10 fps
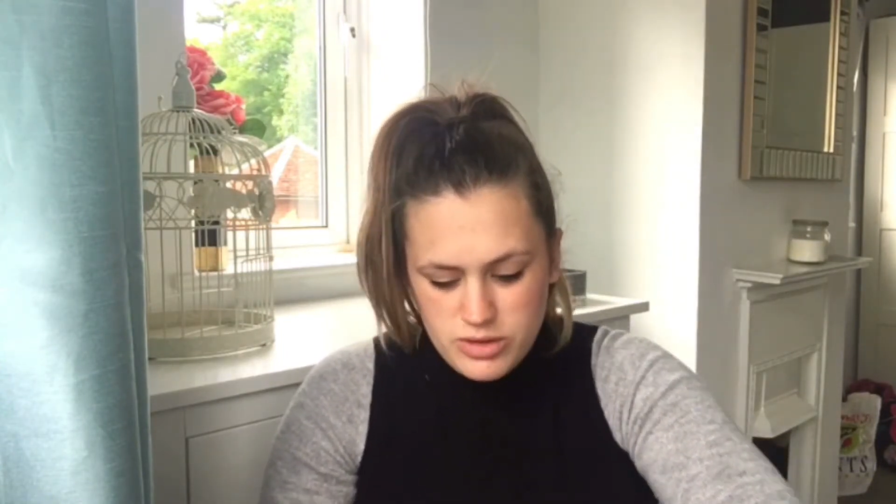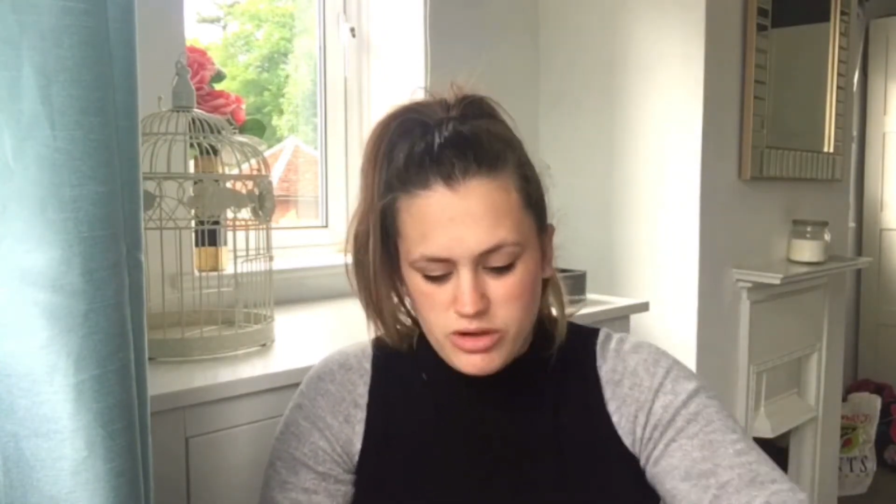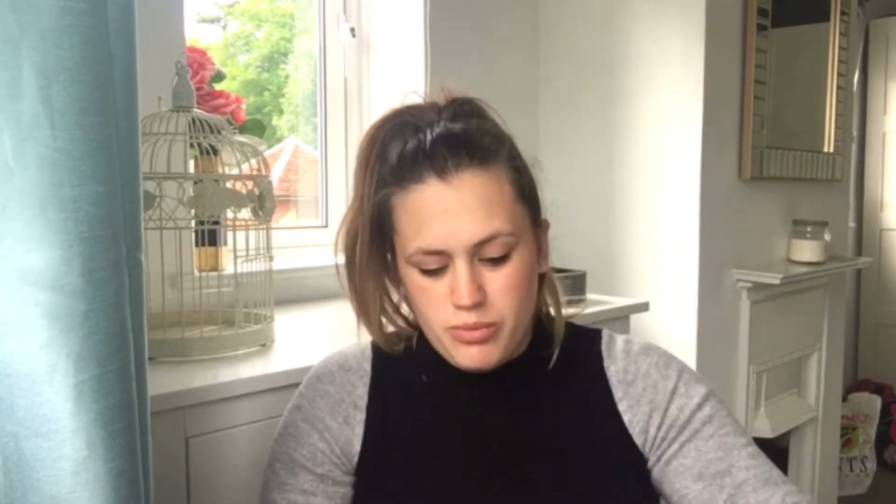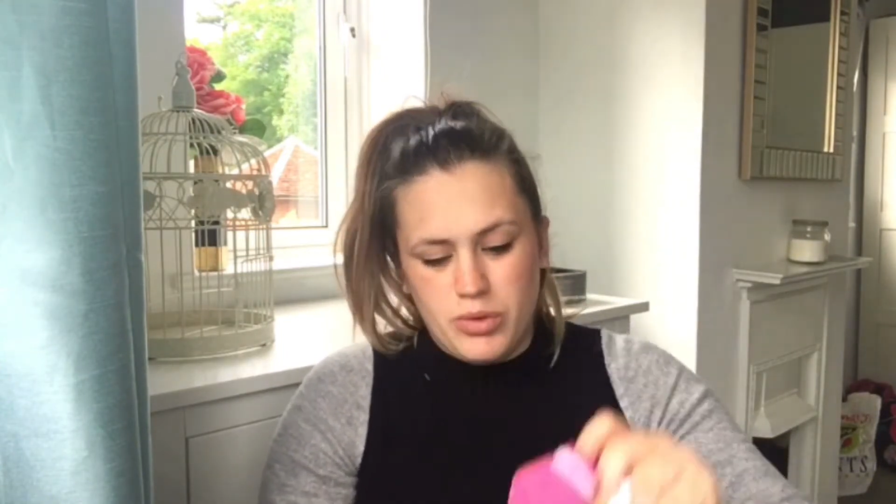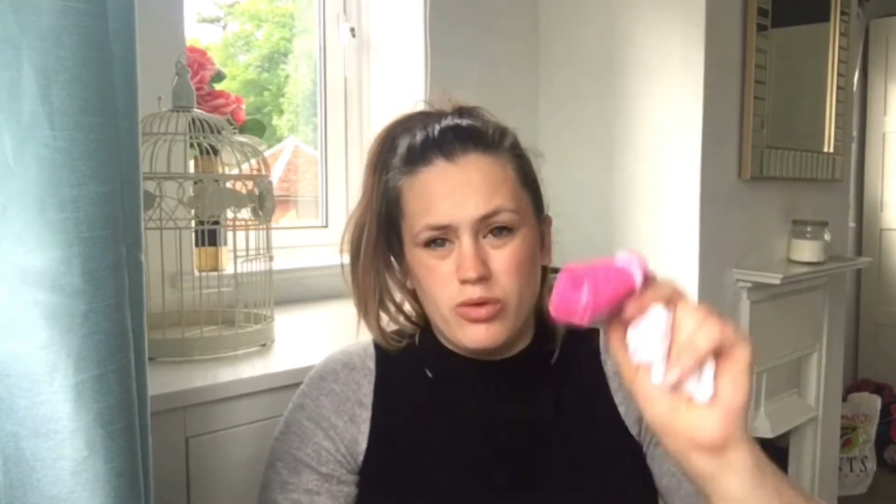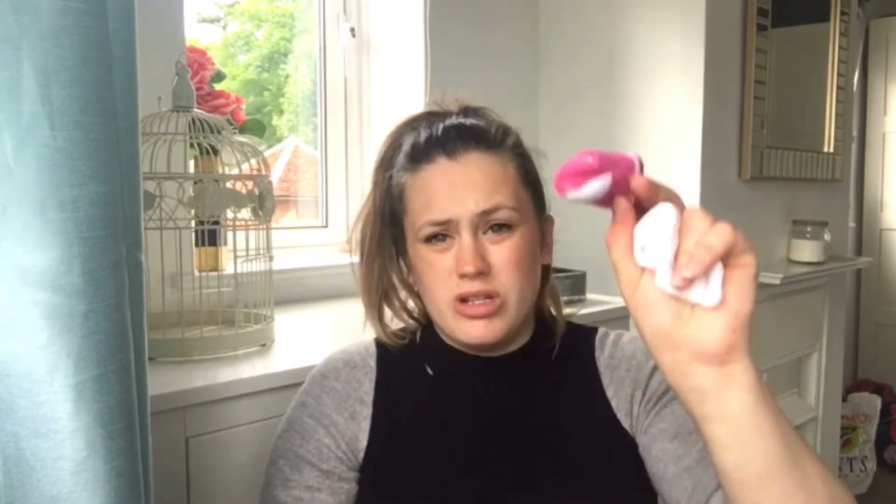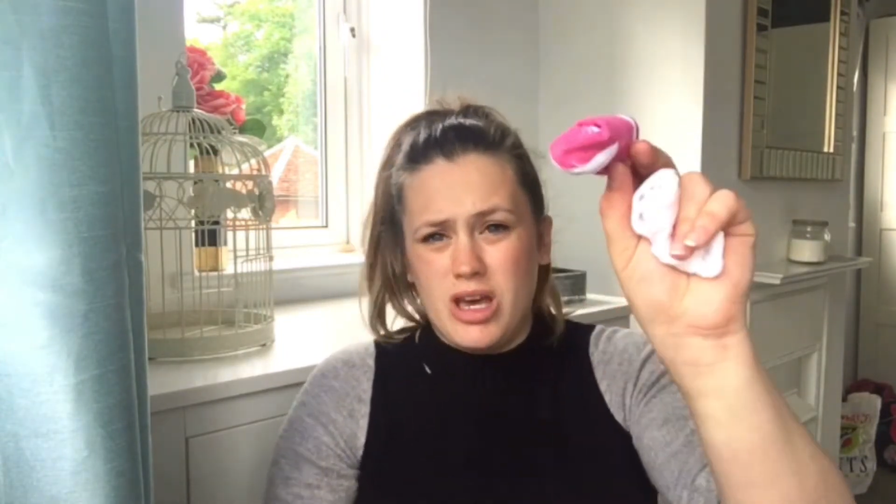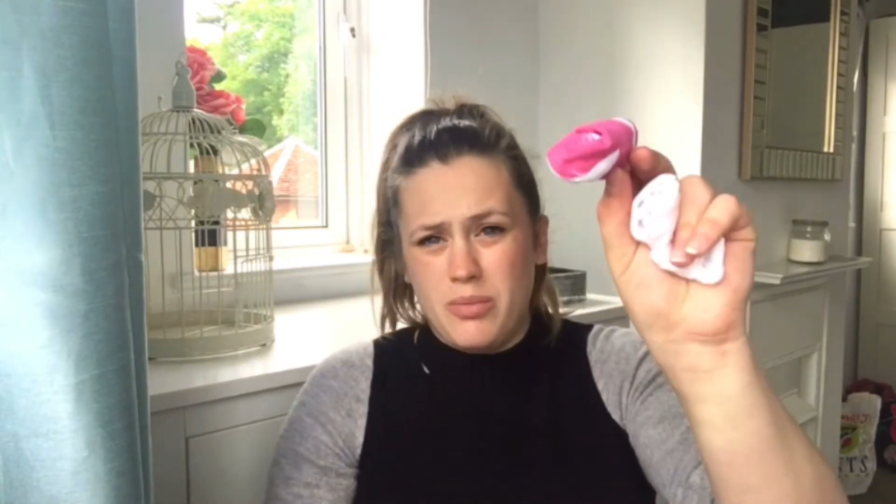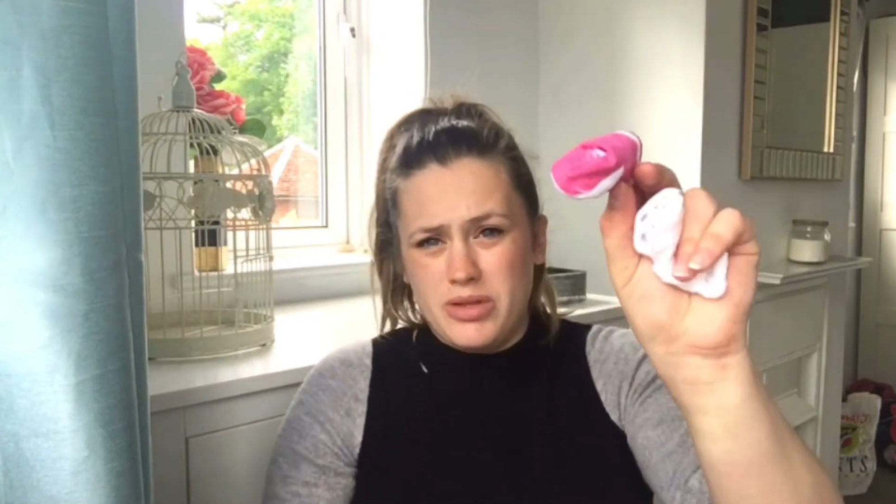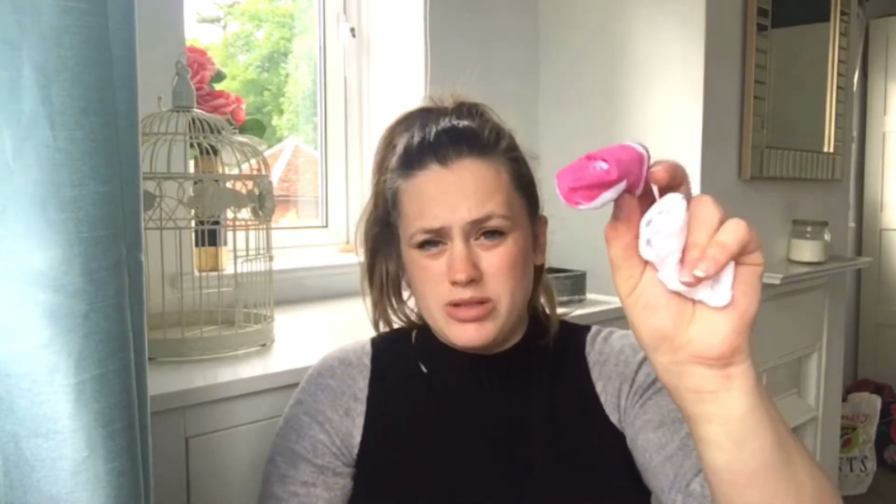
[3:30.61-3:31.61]
which I've balled
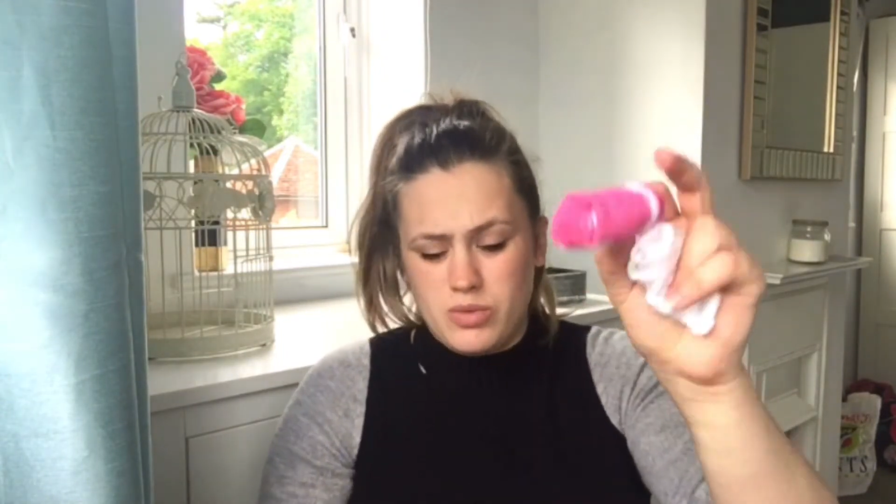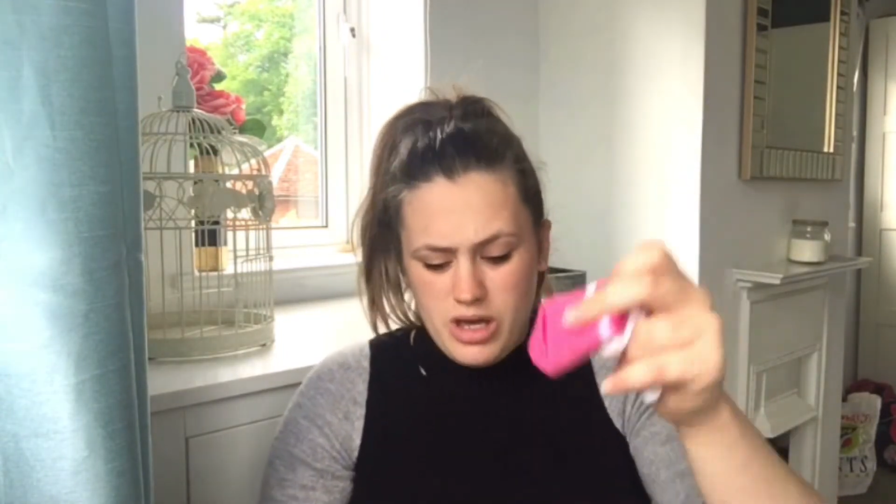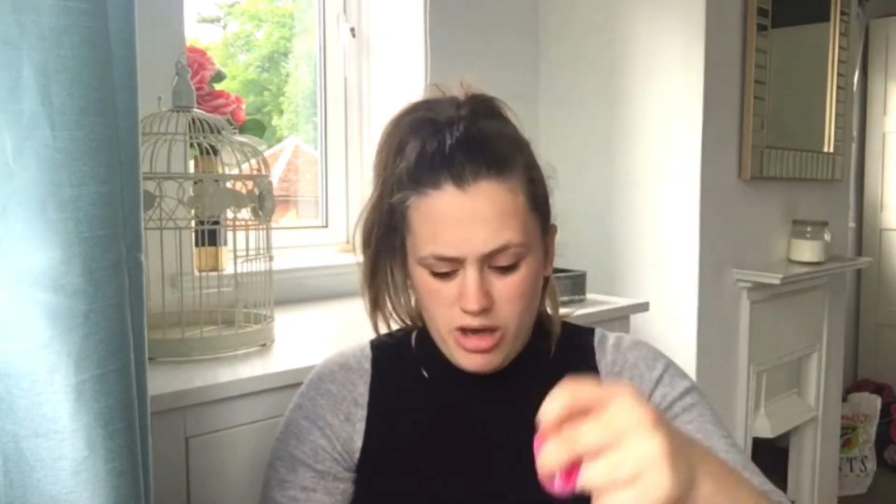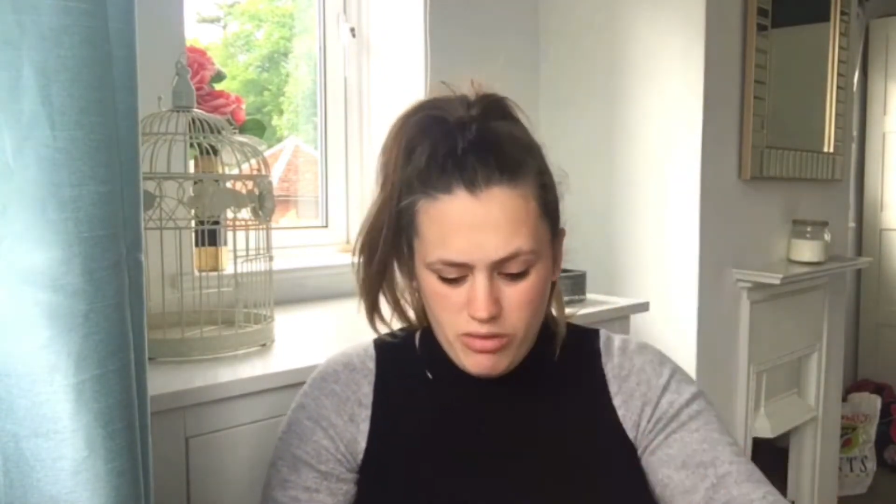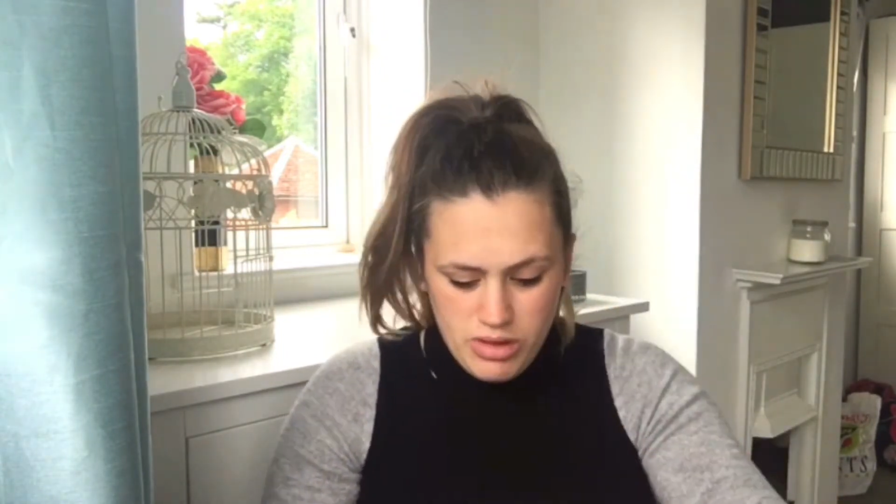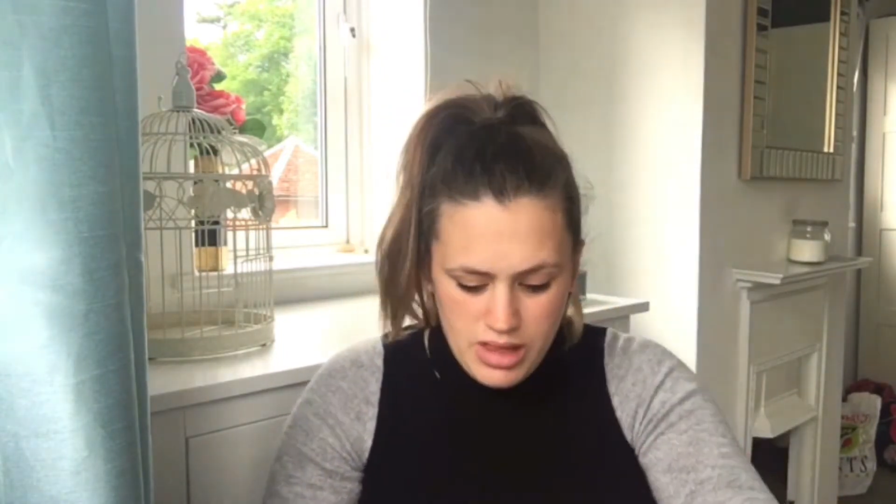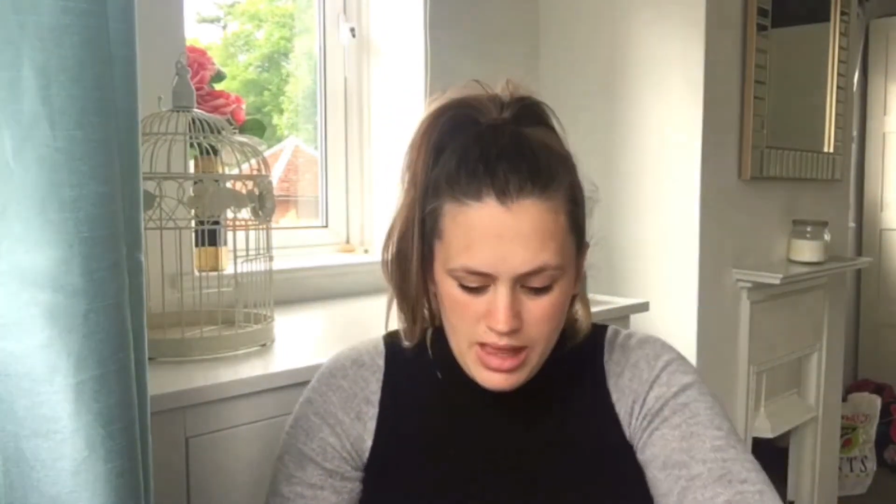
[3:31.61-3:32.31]
up as well